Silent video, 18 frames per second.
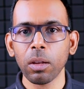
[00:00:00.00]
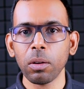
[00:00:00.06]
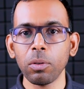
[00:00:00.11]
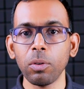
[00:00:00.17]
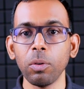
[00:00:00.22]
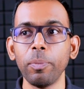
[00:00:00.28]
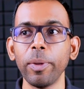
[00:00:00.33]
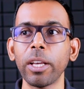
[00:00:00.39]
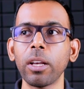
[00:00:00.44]

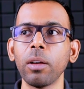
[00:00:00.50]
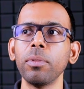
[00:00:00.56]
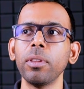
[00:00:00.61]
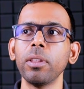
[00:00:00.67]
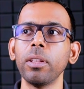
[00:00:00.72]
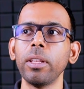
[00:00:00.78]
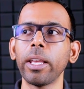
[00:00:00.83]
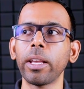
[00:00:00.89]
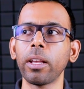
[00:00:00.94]
to
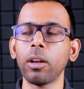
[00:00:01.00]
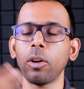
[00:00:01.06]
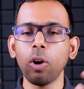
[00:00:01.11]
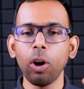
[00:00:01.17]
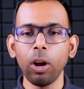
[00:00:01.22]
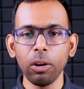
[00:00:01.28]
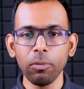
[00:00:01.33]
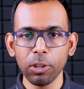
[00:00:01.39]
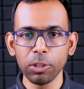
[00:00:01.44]
become like a
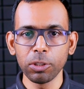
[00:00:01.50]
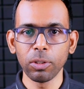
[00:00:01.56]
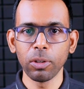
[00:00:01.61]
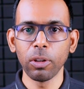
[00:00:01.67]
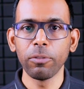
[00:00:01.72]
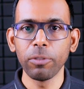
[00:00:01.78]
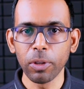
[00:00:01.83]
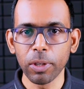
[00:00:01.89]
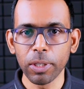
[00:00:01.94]
God version
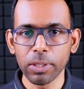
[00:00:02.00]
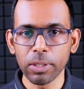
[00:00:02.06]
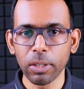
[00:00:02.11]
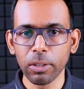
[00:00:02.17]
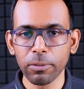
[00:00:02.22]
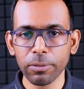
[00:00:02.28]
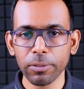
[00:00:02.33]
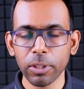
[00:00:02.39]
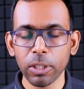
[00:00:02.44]
of
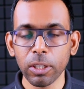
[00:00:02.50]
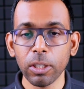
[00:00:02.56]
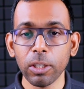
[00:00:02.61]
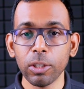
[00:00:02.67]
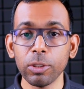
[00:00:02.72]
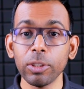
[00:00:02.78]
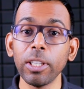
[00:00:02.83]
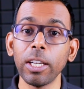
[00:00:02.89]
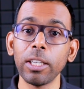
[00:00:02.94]
yourself.
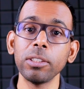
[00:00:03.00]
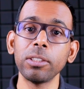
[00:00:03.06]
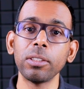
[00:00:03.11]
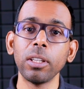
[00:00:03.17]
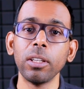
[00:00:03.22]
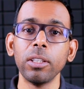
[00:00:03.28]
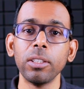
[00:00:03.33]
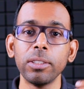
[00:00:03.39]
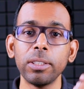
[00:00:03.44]
So, that is
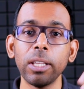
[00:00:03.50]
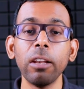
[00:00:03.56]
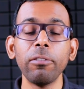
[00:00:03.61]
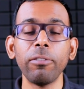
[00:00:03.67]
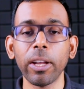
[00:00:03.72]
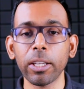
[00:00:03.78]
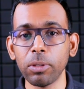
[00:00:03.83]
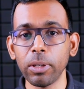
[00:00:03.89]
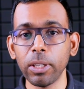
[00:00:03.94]
self
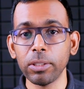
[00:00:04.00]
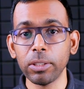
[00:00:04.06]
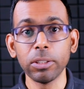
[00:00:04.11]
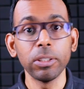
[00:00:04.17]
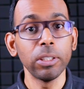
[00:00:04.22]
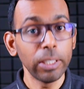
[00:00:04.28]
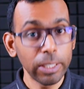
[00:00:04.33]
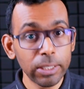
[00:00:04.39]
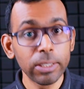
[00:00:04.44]

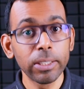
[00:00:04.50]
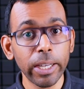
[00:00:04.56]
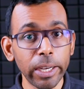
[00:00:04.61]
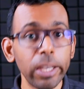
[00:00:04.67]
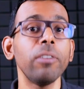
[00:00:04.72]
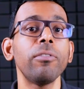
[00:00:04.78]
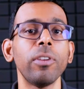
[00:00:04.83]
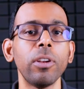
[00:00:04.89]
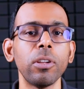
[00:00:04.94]
actualization. It's
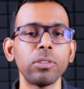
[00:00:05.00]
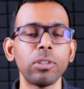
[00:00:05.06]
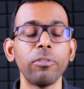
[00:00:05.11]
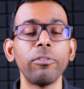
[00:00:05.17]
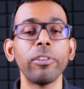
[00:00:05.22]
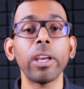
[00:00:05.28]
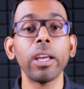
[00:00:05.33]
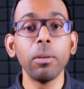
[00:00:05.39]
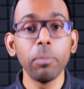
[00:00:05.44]
getting
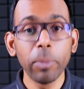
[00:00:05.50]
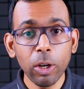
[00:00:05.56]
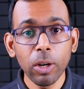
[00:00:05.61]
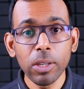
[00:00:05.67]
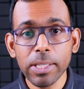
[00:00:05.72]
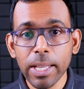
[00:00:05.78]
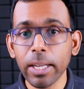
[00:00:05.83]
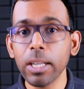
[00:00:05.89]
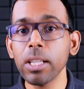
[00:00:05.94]
philosophical
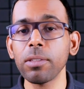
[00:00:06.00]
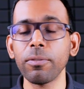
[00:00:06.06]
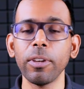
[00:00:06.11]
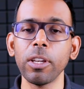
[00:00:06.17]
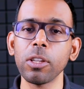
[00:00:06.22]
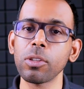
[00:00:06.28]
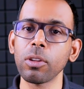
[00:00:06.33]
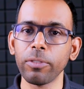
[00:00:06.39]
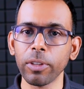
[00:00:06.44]
because it is
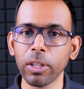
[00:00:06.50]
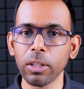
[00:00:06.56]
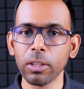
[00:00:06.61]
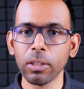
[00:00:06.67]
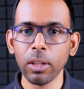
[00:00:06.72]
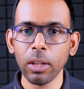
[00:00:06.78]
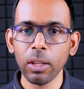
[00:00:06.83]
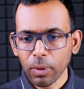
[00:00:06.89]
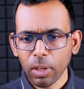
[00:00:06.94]
philosophical.
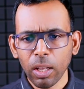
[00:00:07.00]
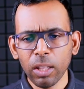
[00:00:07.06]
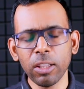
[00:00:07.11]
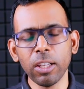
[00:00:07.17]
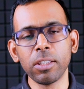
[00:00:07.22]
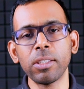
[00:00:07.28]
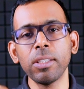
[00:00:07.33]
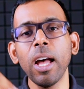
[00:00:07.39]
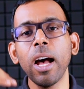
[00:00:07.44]

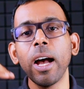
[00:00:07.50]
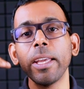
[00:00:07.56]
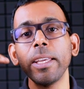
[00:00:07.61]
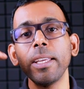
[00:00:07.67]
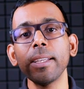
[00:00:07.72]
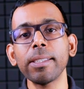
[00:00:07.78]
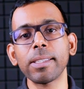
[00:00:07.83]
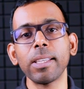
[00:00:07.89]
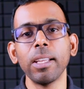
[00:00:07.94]
That's the
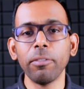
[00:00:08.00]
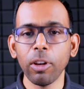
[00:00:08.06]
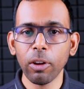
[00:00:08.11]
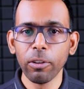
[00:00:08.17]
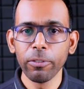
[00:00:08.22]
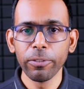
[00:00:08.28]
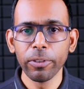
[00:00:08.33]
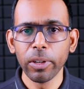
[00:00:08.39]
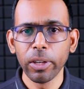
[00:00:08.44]
highest level
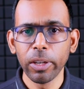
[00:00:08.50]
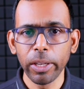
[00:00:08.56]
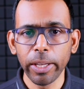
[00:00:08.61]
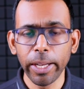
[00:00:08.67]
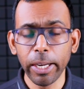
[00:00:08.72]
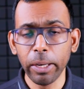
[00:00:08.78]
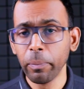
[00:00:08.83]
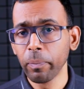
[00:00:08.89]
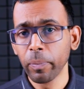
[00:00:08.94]
of
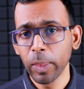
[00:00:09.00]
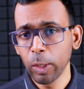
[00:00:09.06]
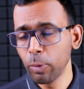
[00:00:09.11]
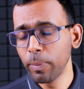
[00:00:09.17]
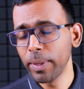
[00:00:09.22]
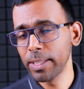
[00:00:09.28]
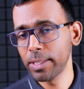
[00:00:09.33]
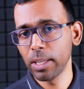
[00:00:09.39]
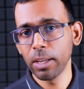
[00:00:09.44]
need. You
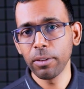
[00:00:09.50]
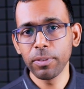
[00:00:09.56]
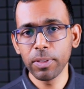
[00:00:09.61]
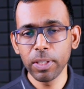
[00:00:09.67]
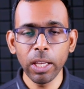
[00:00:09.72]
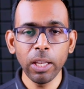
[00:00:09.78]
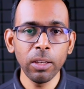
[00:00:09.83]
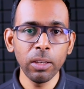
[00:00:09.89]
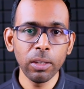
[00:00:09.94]
must have
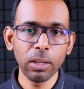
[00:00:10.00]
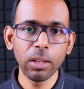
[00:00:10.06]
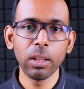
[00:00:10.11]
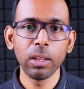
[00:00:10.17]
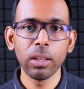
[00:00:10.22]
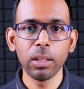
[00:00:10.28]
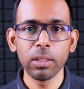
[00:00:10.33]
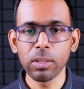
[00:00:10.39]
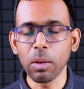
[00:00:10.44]
seen
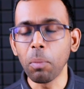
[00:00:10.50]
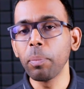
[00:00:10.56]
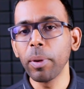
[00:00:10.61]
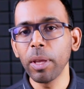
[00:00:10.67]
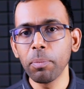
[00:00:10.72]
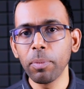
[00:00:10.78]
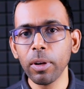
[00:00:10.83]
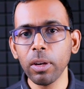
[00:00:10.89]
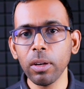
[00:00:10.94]
some
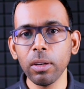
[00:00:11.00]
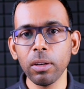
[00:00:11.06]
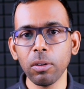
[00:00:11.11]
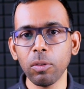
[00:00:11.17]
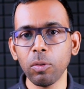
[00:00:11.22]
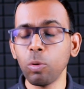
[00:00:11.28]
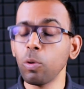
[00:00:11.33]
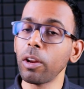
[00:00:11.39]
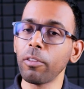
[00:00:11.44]
people
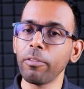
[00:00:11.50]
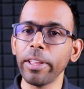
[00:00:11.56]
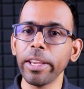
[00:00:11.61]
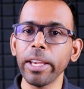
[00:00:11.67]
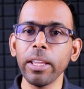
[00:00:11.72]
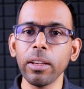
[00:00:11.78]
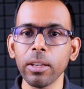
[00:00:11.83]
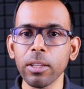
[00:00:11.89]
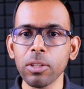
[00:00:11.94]
who are
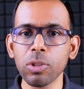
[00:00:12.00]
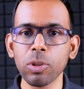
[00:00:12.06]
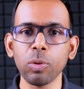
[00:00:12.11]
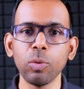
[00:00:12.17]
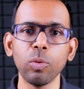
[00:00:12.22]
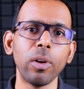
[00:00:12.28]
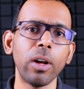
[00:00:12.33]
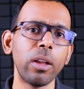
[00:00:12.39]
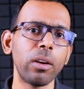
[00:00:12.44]
very rich,
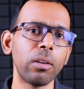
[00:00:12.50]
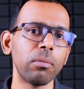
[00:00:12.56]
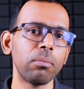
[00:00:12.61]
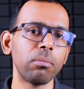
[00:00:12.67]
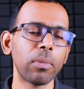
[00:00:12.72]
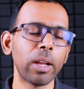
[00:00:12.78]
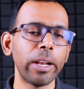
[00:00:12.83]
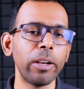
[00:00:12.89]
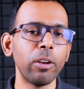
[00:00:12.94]
who are
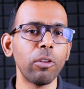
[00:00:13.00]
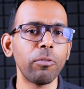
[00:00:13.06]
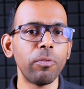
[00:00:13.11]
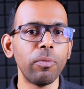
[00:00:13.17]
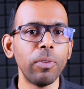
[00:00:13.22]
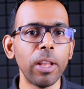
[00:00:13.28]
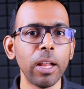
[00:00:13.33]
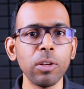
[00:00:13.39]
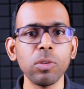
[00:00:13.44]
kind
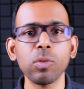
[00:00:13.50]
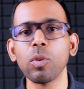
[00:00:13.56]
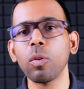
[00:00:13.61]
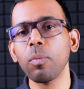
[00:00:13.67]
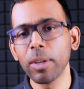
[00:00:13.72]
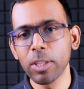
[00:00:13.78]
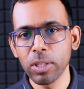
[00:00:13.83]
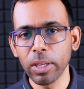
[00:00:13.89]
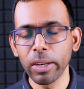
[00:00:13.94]
of done so
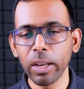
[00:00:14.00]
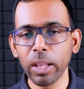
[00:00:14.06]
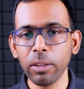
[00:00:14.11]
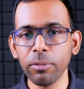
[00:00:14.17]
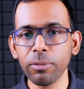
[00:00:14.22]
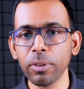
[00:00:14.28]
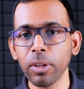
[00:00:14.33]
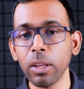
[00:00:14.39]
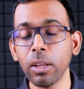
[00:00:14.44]
much in life.